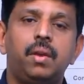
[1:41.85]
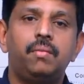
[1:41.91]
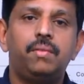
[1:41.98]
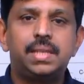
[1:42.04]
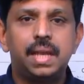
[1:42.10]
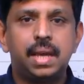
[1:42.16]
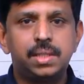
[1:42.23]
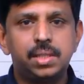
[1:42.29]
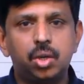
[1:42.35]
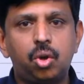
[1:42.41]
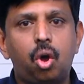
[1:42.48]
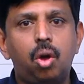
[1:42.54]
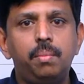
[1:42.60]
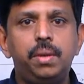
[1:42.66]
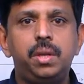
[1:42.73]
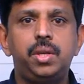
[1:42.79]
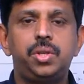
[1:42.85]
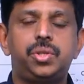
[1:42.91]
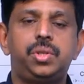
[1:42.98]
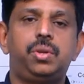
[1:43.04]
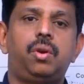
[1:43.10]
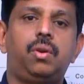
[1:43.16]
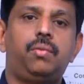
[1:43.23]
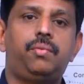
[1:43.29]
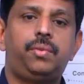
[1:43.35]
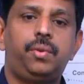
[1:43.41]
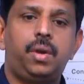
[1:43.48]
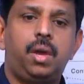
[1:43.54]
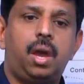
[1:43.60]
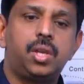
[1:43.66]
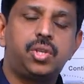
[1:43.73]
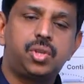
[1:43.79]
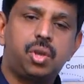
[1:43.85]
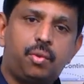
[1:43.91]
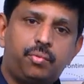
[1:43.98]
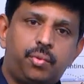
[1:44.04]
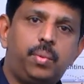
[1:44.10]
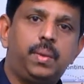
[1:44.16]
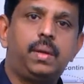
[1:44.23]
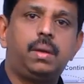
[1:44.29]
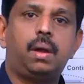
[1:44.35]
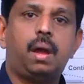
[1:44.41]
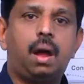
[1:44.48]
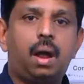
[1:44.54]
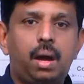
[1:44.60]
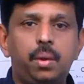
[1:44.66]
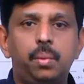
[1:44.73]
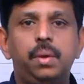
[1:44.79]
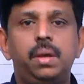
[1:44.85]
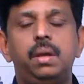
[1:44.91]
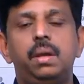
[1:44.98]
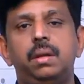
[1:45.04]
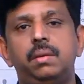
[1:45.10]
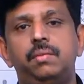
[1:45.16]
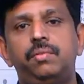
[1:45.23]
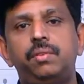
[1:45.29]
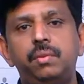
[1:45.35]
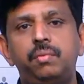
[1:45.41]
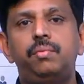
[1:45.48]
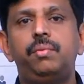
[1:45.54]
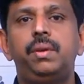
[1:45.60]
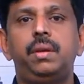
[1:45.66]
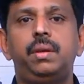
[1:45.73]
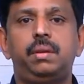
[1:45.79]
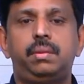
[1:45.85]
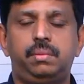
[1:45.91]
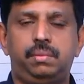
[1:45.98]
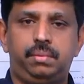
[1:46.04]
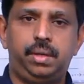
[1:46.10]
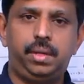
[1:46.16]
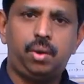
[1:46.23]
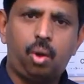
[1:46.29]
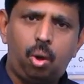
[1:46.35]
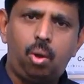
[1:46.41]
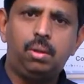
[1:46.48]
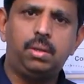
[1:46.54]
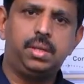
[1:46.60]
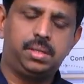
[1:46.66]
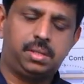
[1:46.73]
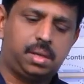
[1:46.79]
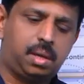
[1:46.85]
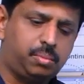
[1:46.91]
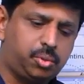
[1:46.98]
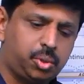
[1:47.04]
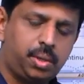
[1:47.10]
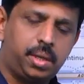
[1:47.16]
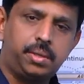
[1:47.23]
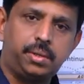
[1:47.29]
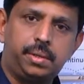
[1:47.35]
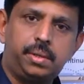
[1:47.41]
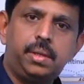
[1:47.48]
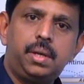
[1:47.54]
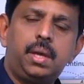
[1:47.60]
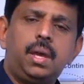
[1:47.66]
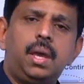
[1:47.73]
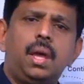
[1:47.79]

which has a combination of a software, a hardware, and firmware, right? All these come together.